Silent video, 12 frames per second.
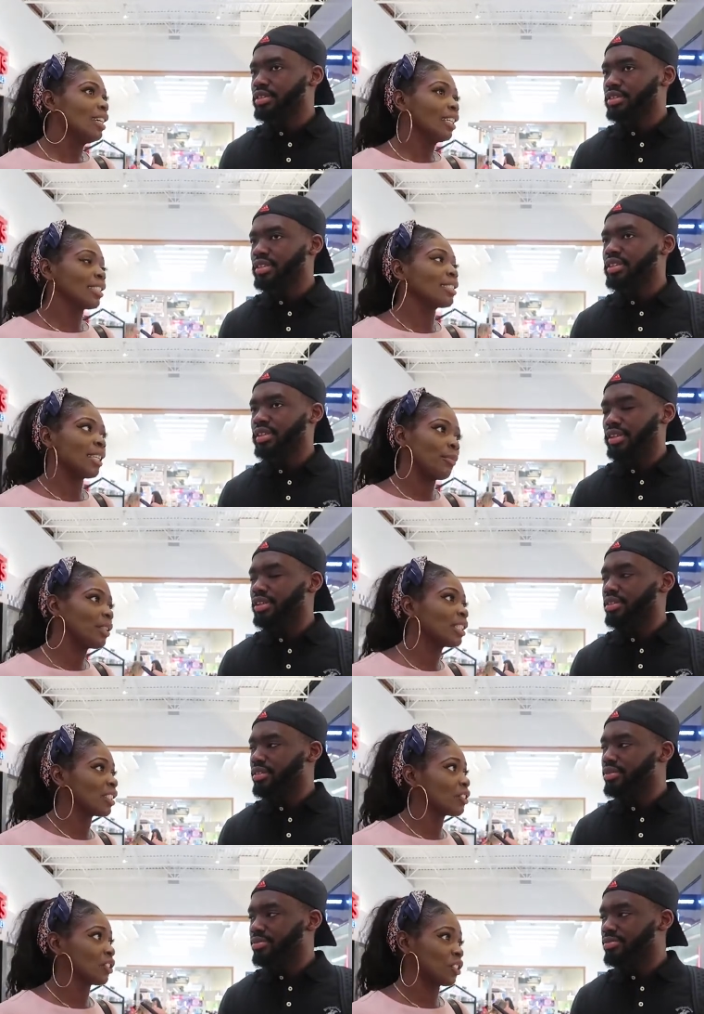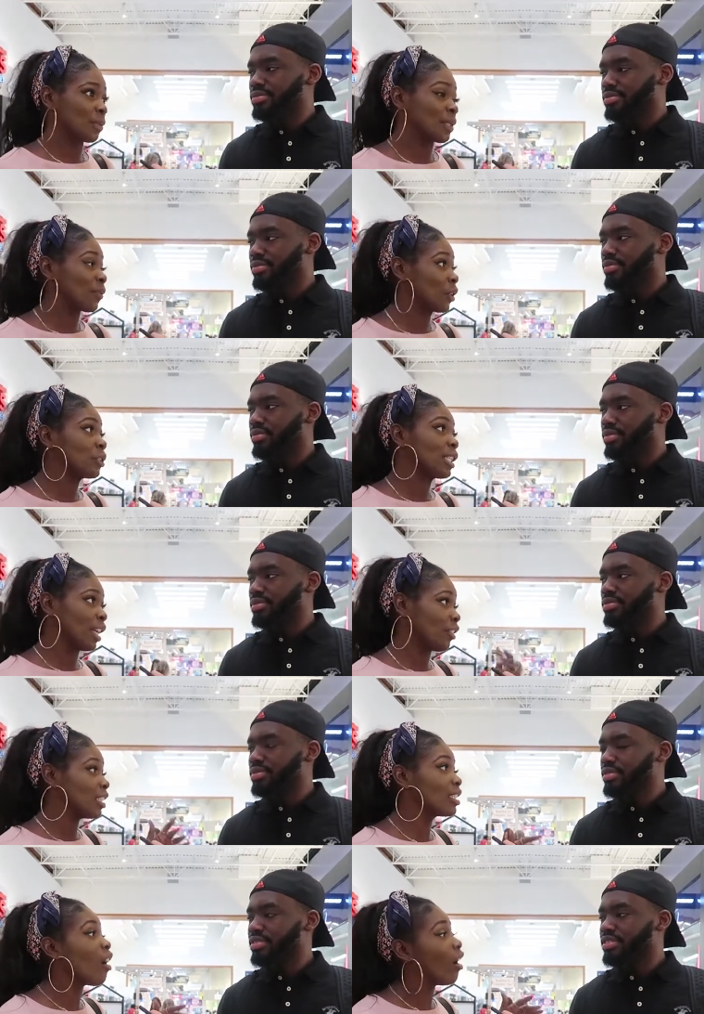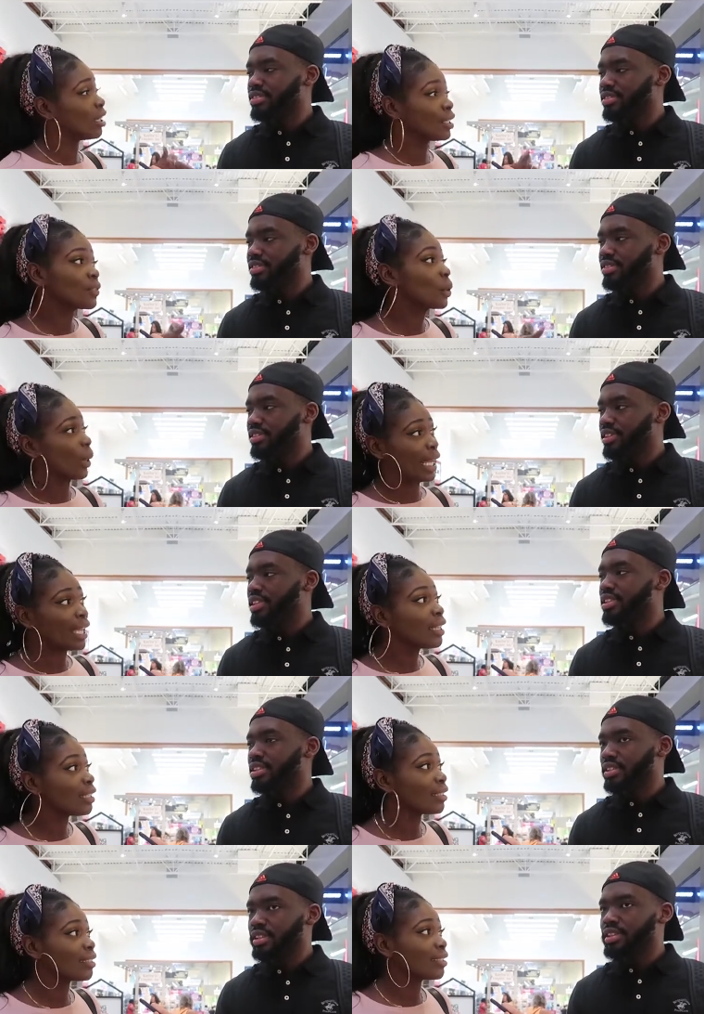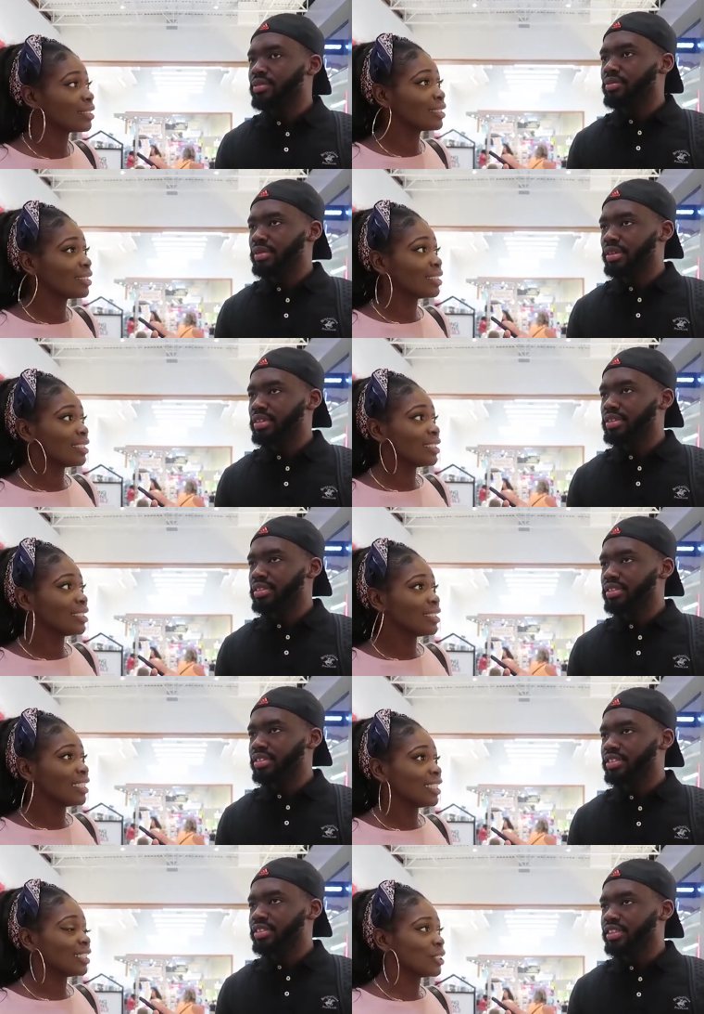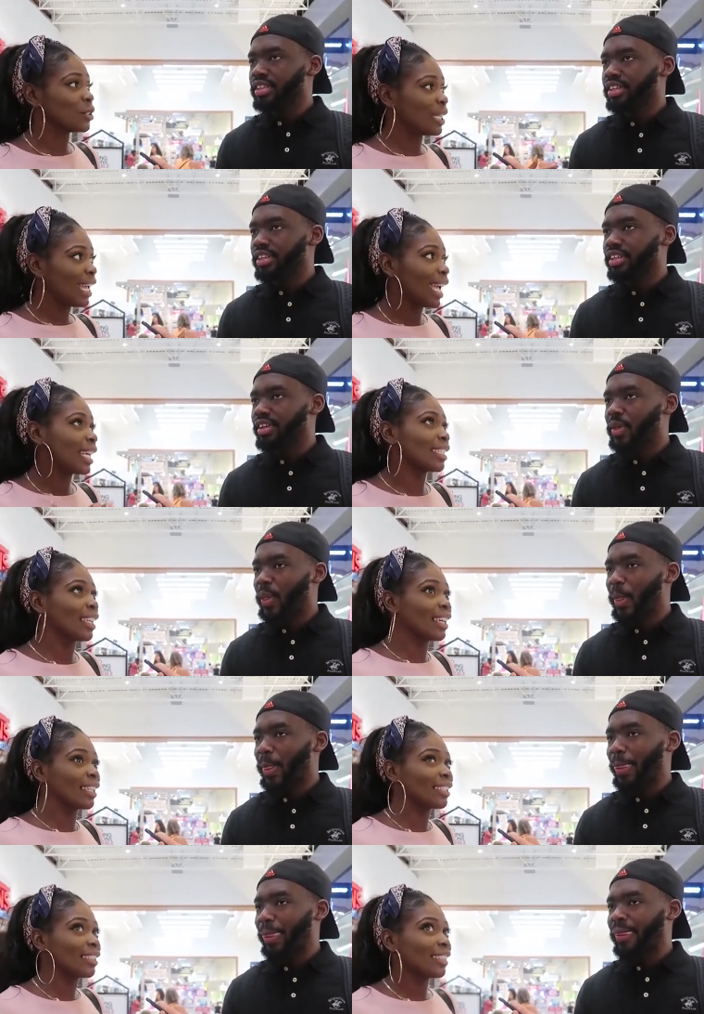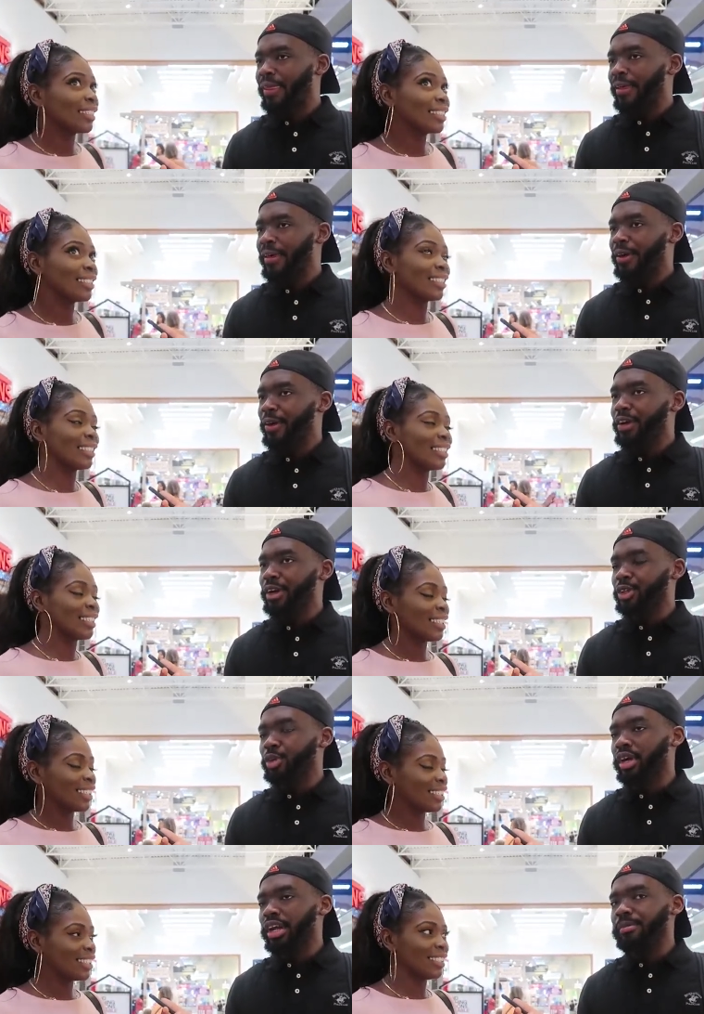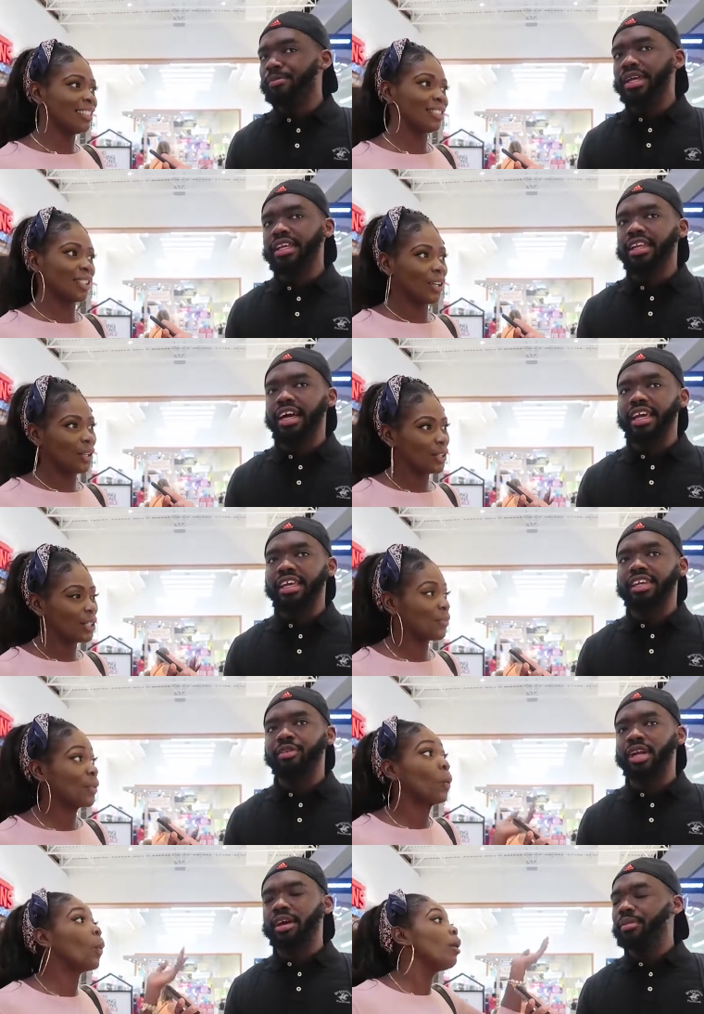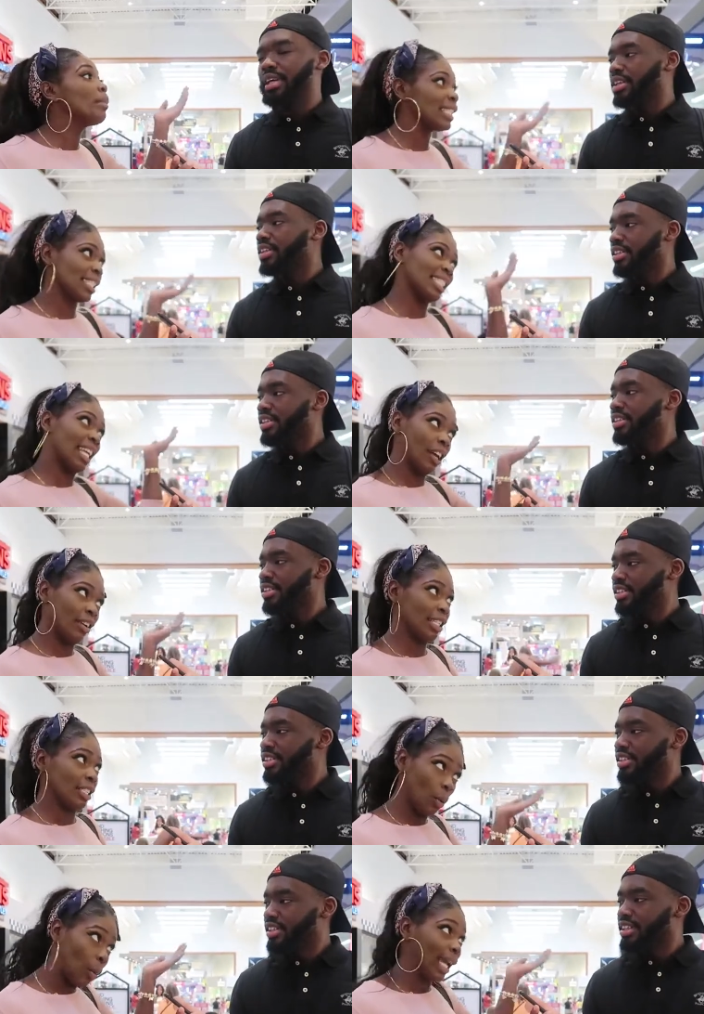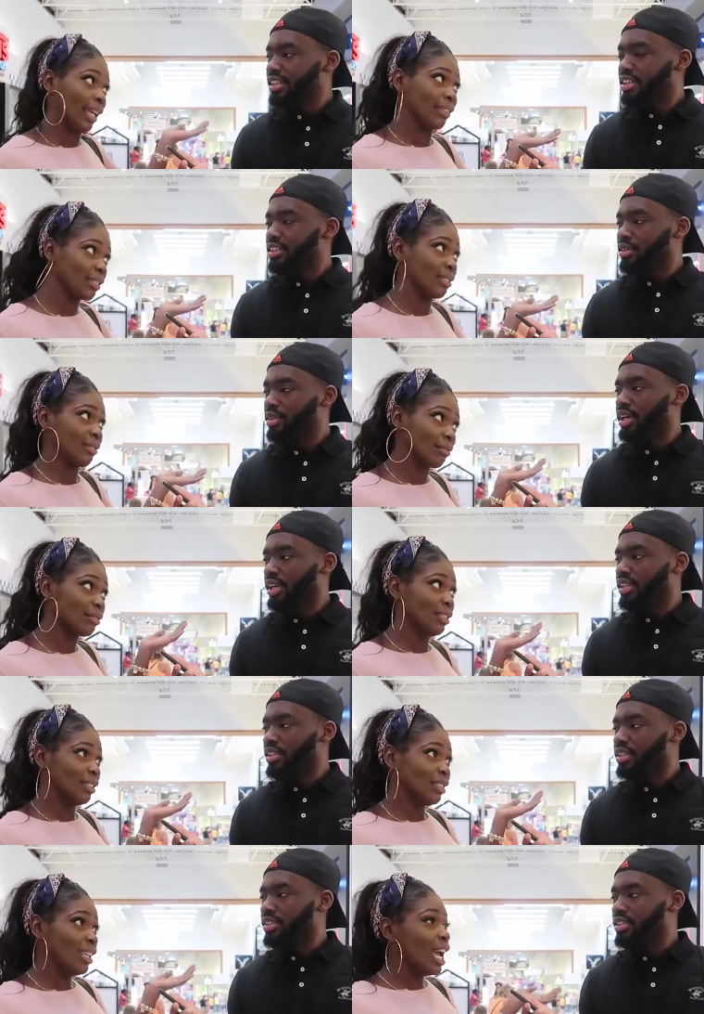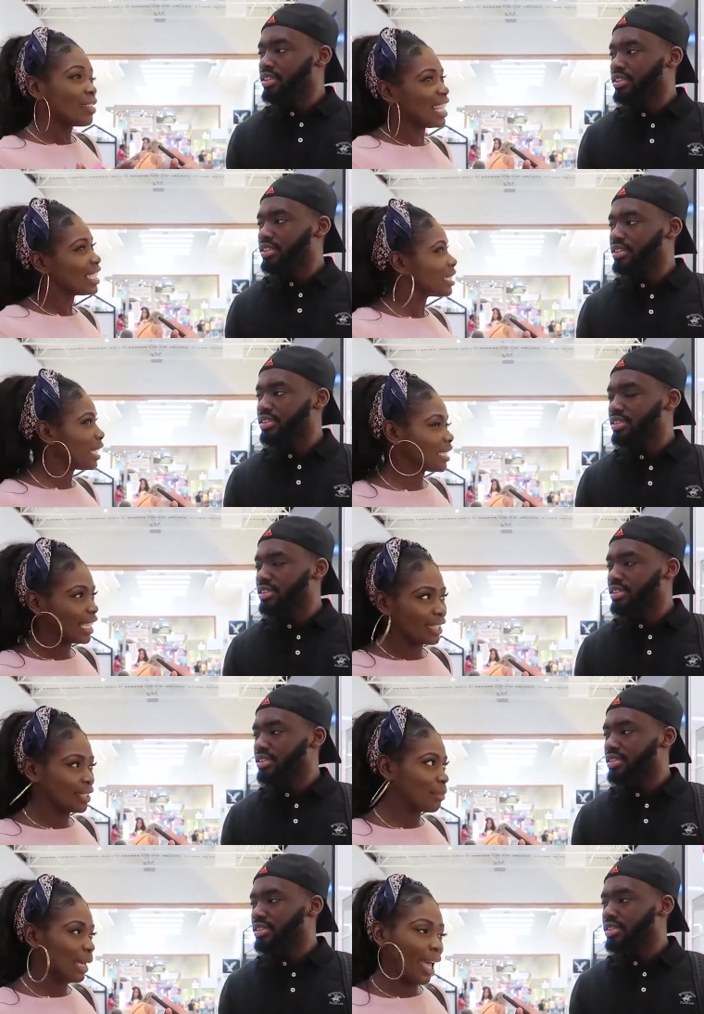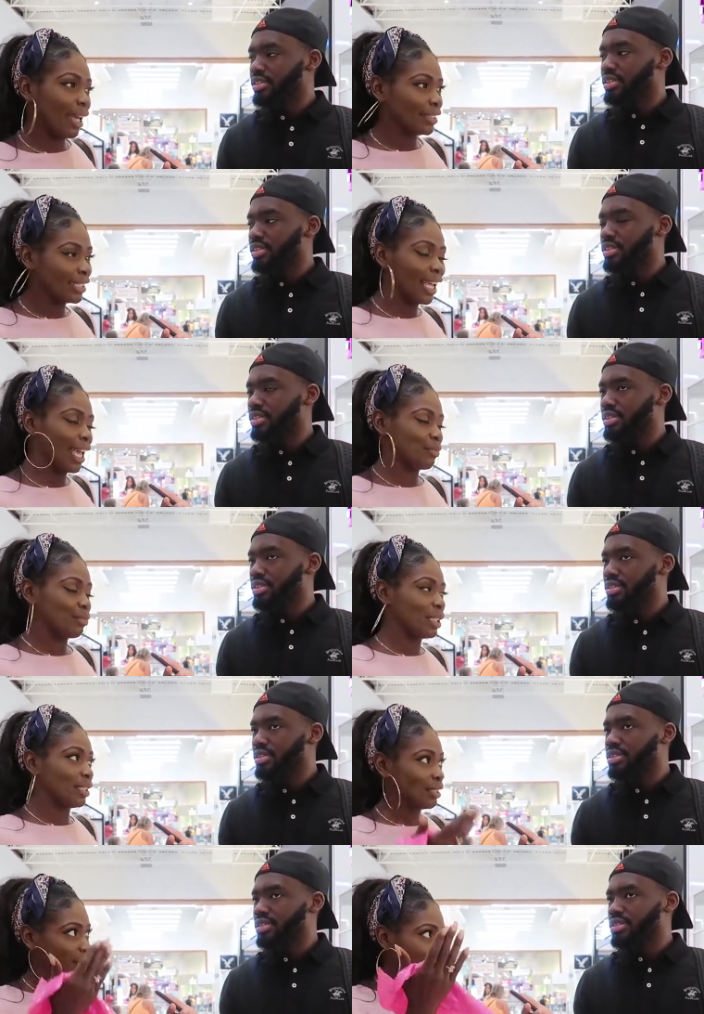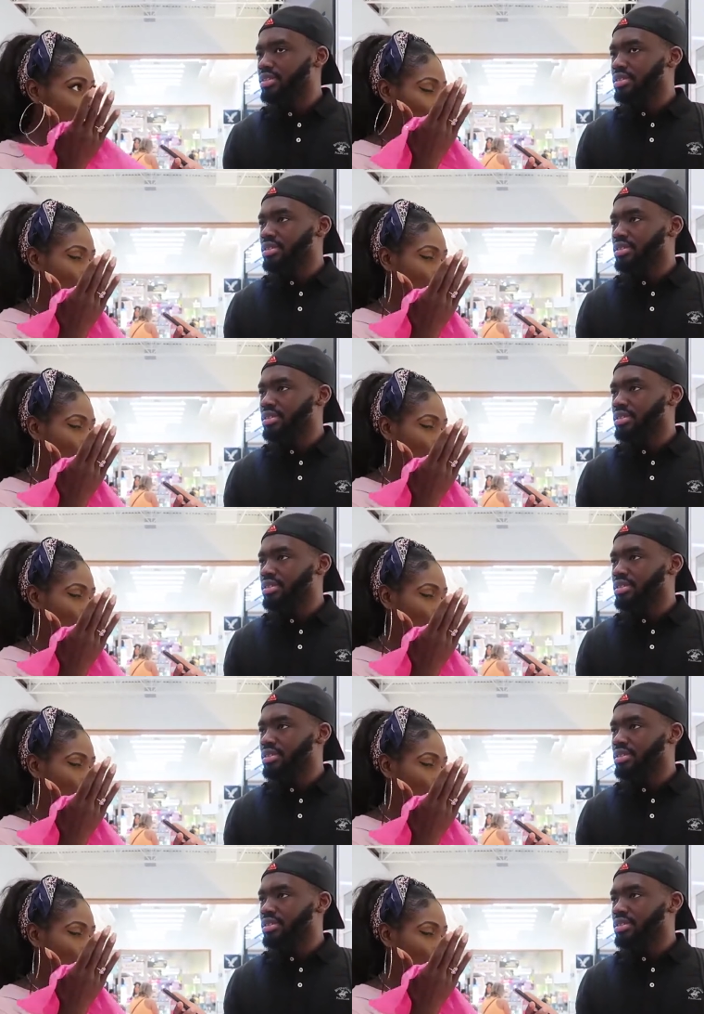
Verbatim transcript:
Speaker 1: because some relationships, if you're carrying all of the weight, you can't like.
Speaker 2: Okay, so what I mean, you know, like, if a woman I mean, is
Speaker 1: carrying the weight, right. Not saying that the man can't be, you